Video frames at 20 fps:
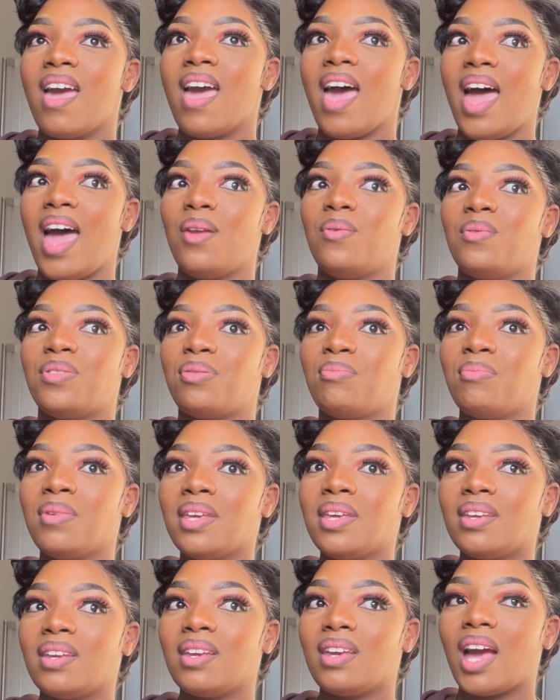And with
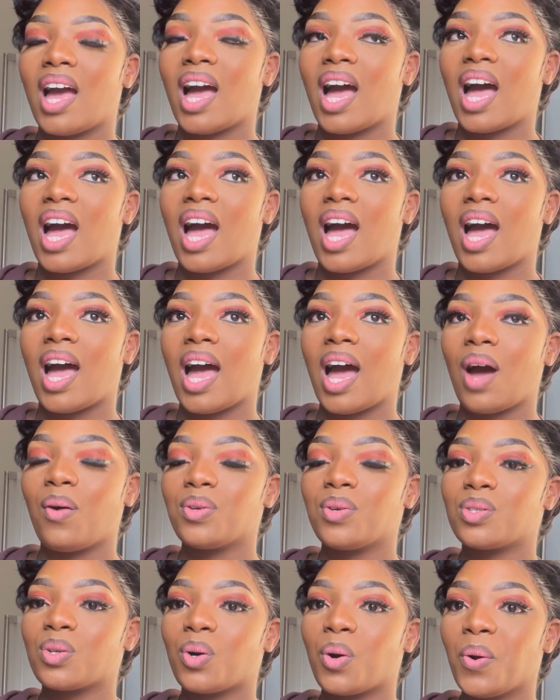me, I
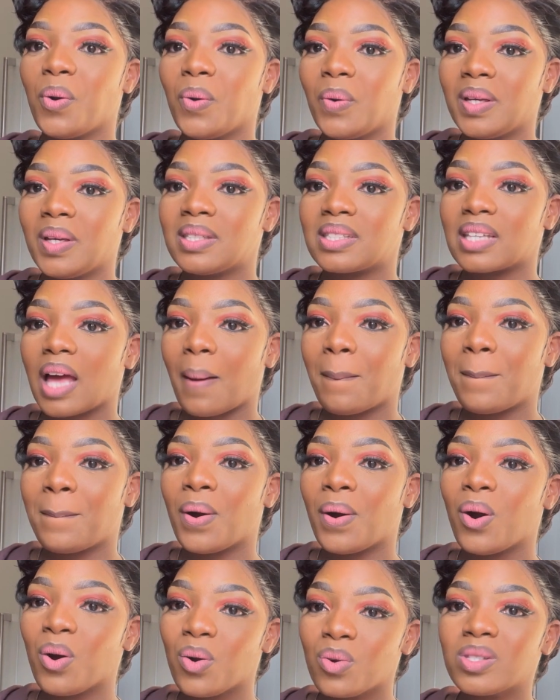was always
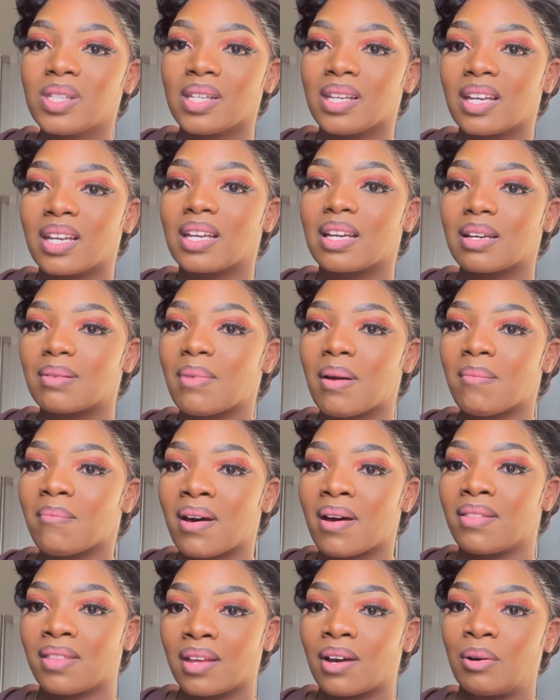opposing my
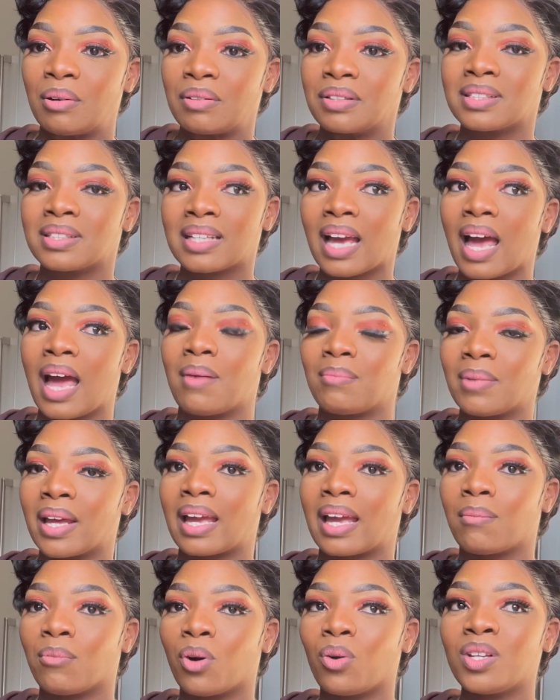mother all the time.
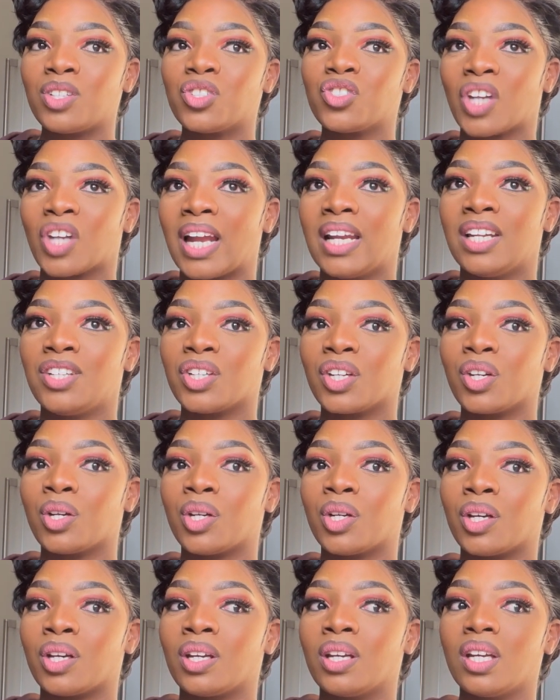Like, I'm always challenging
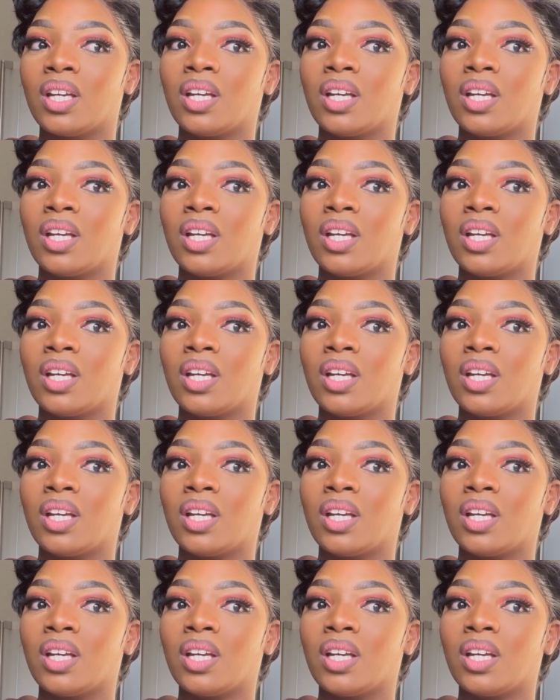her.